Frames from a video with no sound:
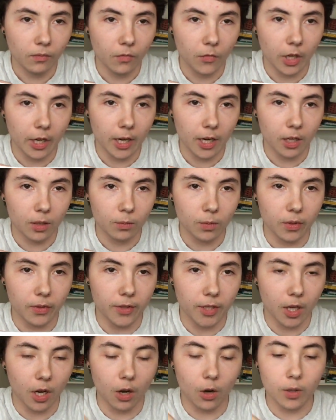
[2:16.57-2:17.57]
there with
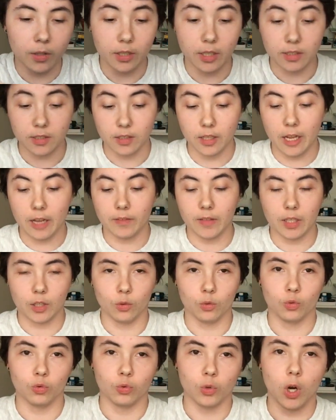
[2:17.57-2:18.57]
the O. Oh, it doesn't have like
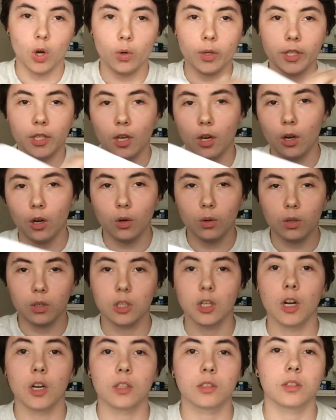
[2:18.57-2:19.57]
a Rodeoh
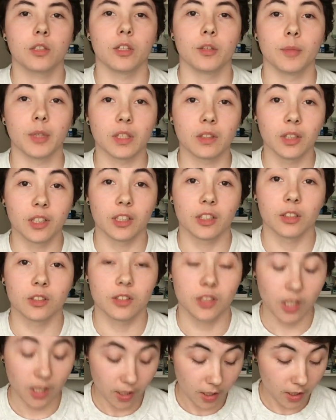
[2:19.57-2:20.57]
across it in big
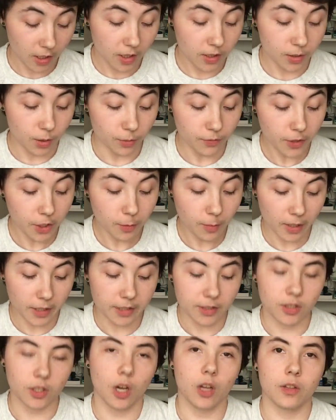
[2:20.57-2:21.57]
letters. So if
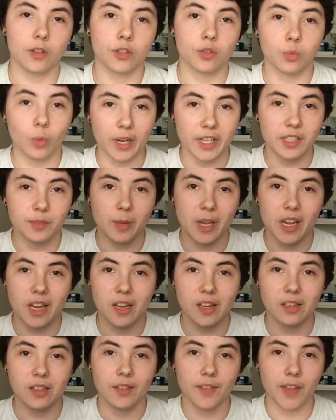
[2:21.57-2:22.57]
anybody saw this
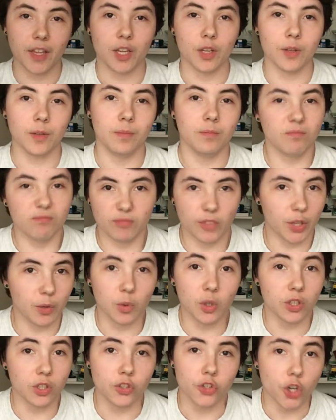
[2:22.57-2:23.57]
waistband, they they
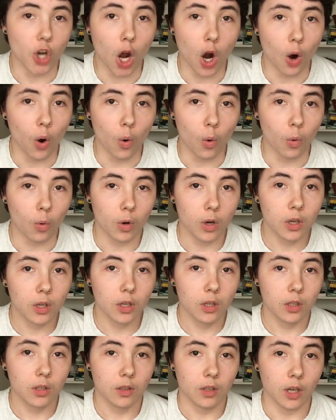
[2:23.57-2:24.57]
wouldn't know
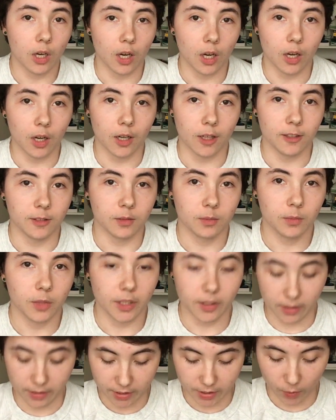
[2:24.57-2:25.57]
uh,
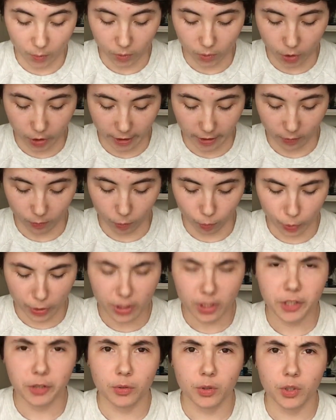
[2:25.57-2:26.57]
unless they were looking
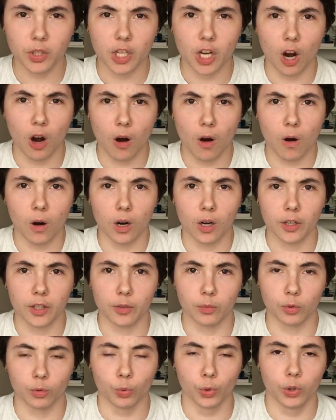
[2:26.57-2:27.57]
really, really hard
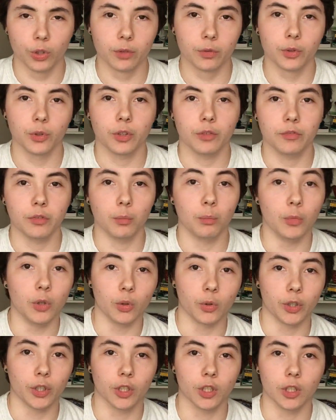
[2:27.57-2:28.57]
and were really, really
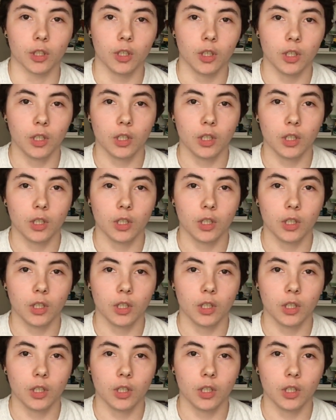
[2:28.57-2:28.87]
familiar